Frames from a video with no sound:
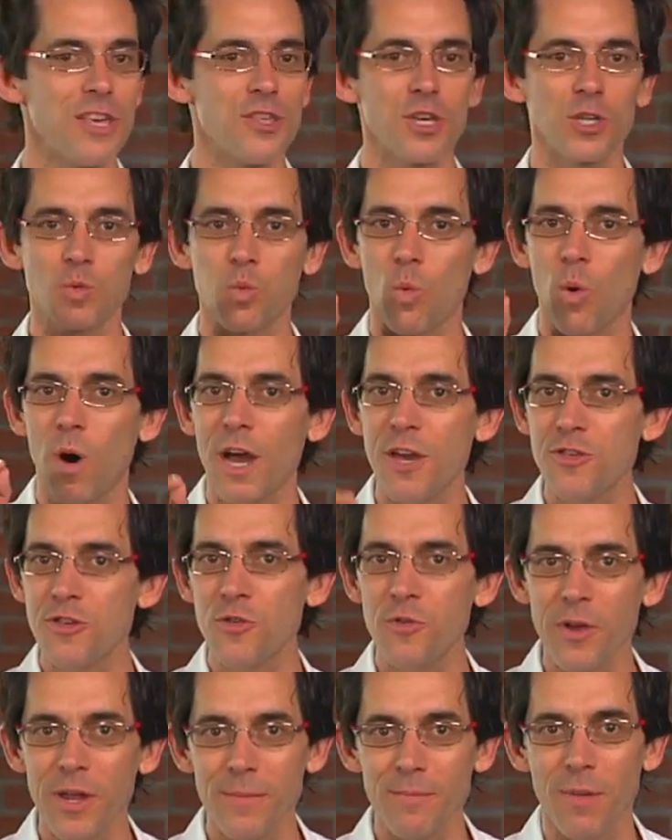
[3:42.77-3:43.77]
Just watch
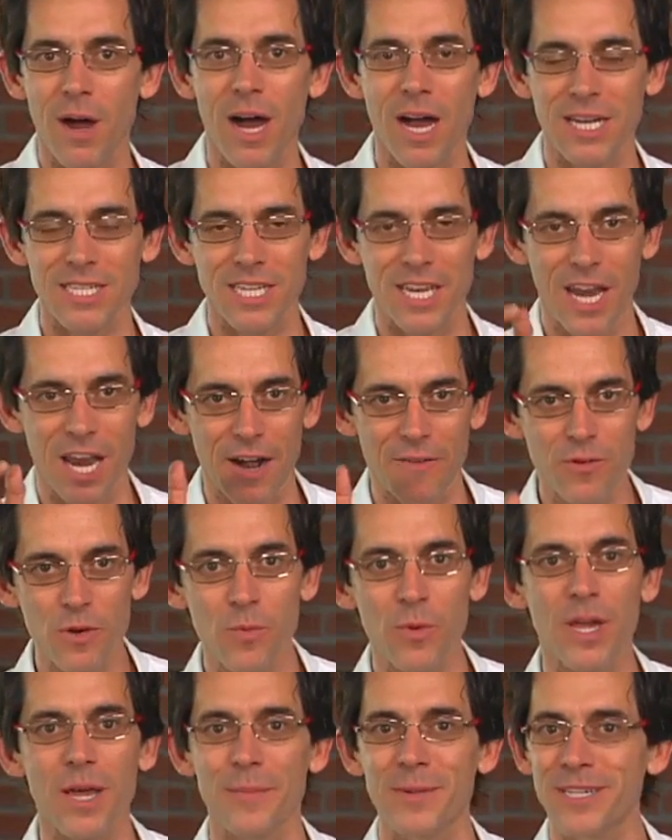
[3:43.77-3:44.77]
your inbox, and every
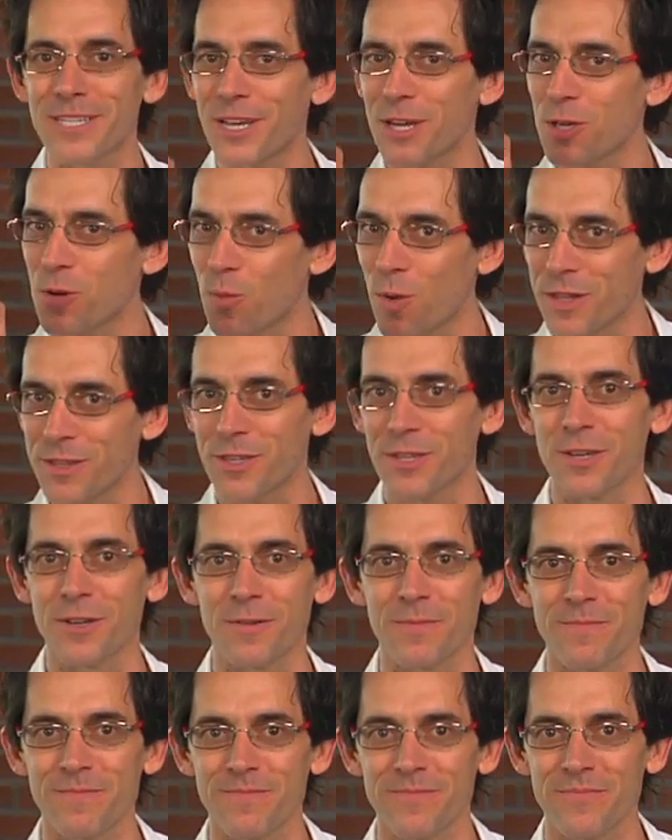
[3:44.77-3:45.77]
week I'm going to tell you what to do.